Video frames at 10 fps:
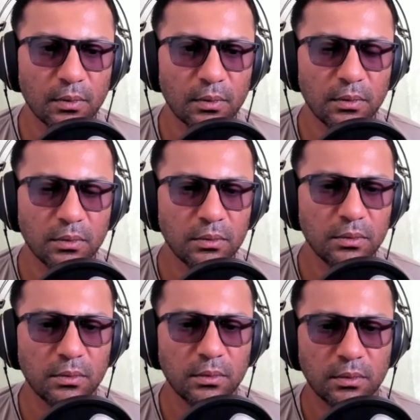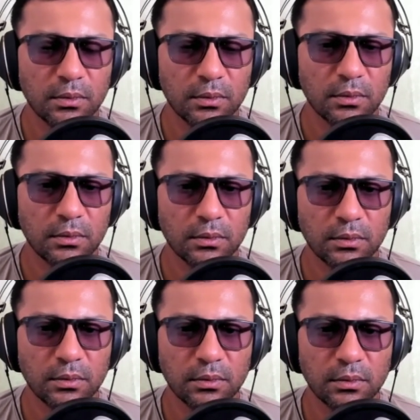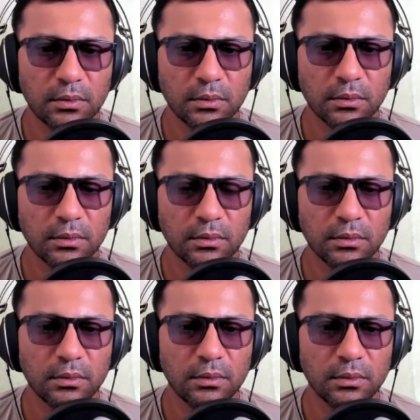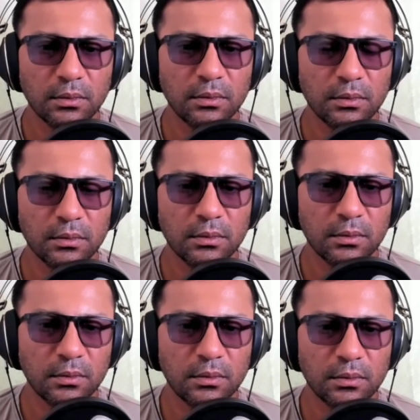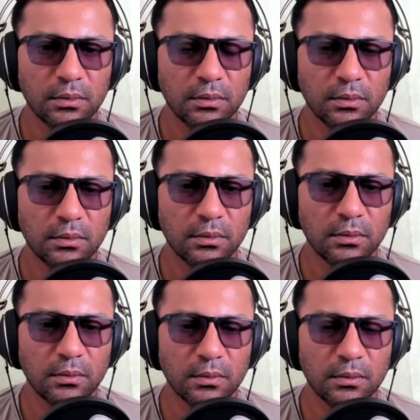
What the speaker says: (not speaking)